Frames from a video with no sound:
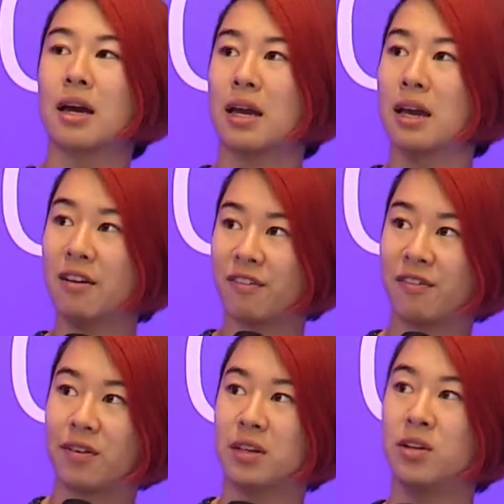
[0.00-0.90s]

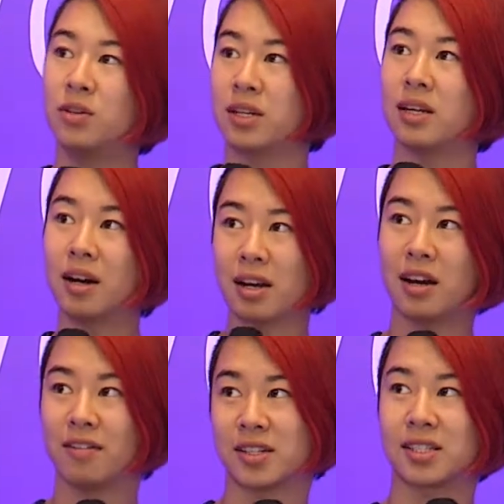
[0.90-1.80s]
if you did not
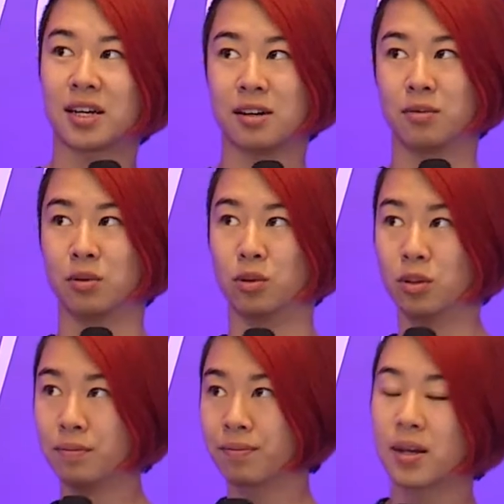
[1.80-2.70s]
have the second
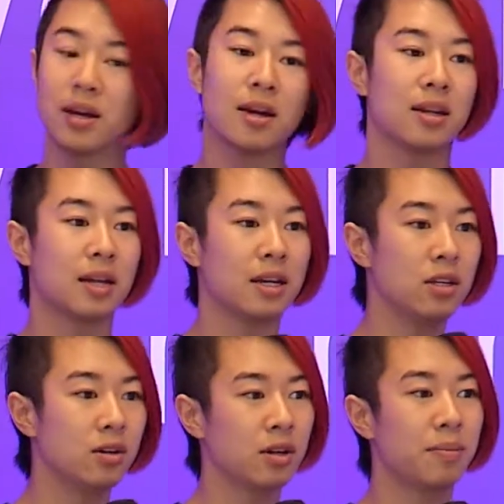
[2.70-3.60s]
rule, then
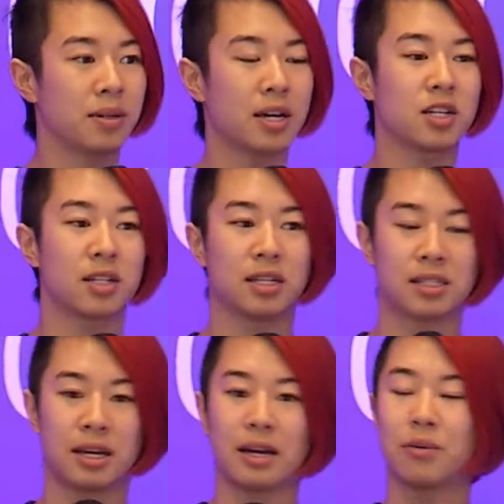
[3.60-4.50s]
you could potentially
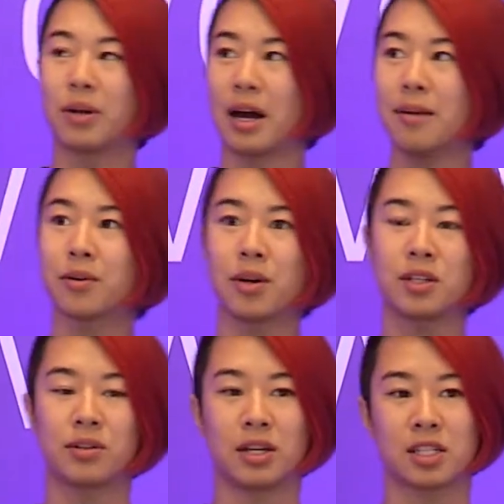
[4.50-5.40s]
say, well, I'm going
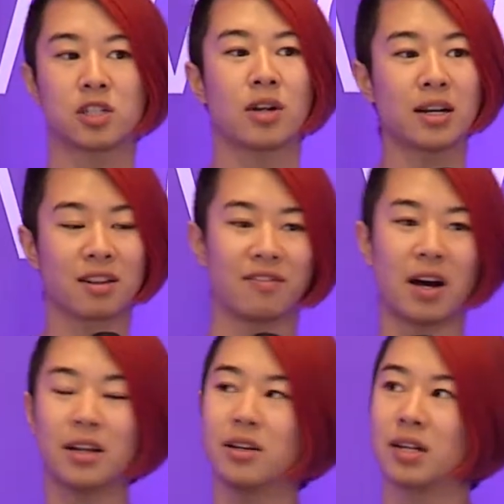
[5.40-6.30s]
to extract the
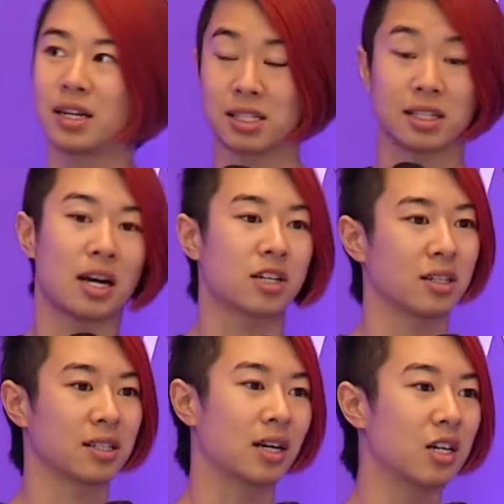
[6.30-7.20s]
value that is attached to
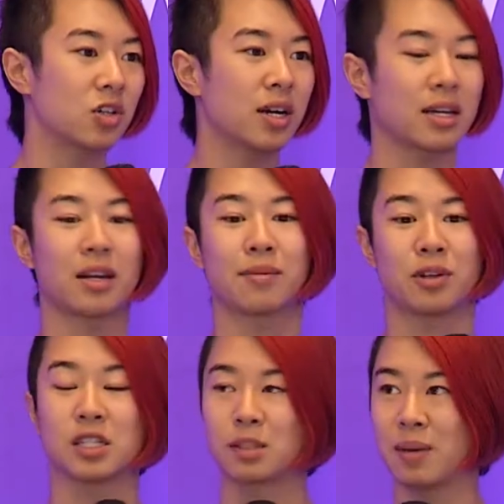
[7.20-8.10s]
this contract and I'm
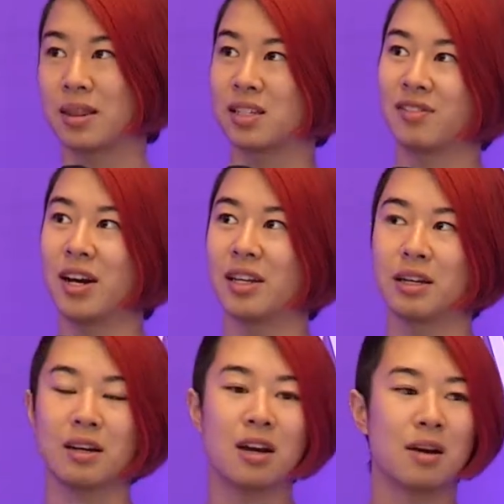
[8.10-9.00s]
going to spend this
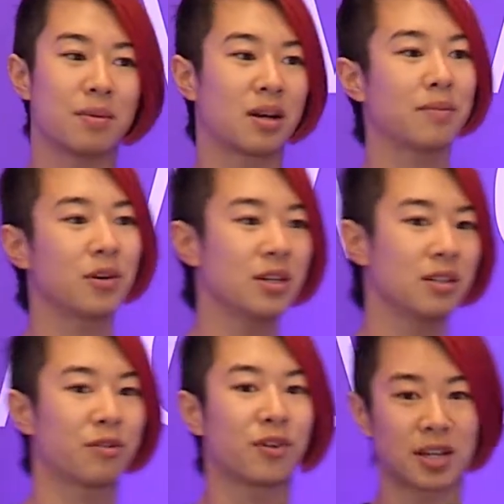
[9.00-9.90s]
value, but I'm going
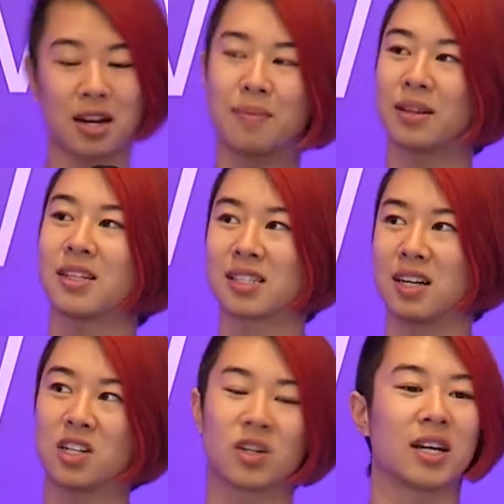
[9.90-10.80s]
to forget about this
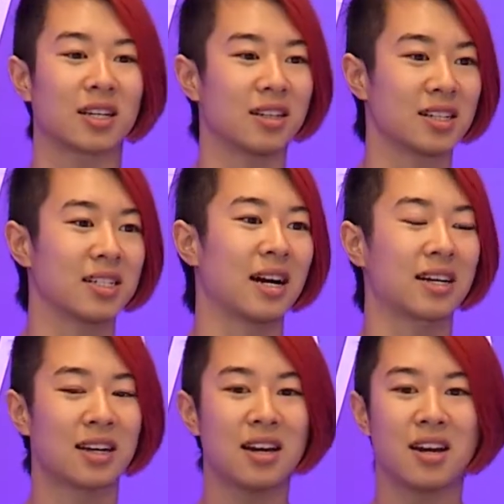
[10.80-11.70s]
contract on the
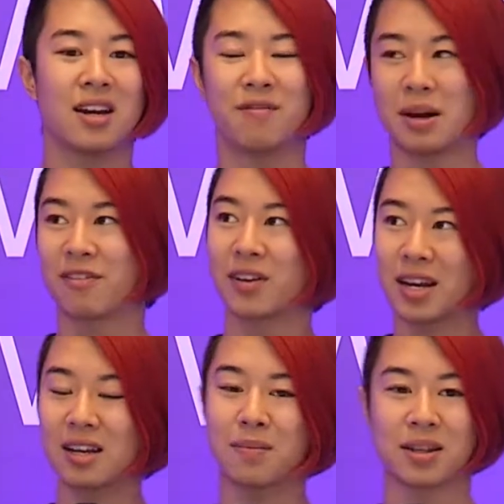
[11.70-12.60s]
stack. And by
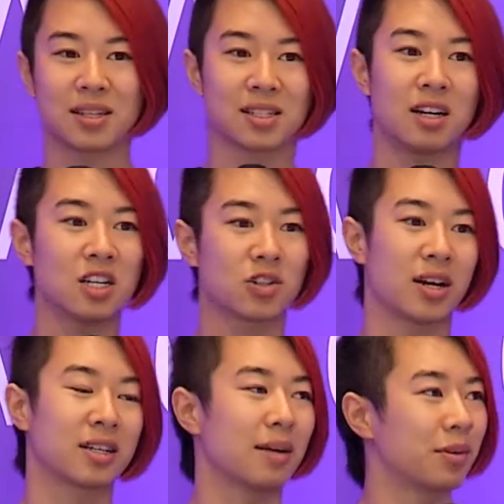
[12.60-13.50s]
forgetting about this
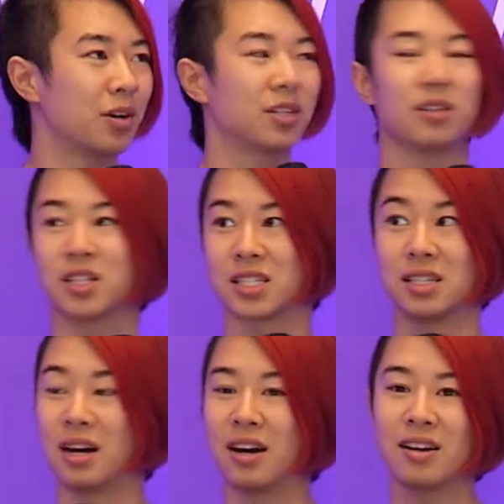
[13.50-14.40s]
contract, I'm going to just
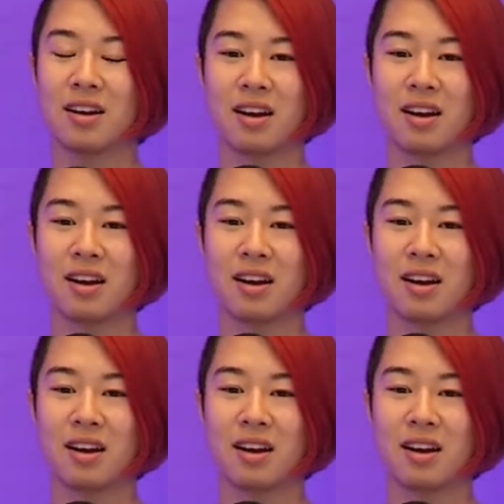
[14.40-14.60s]
not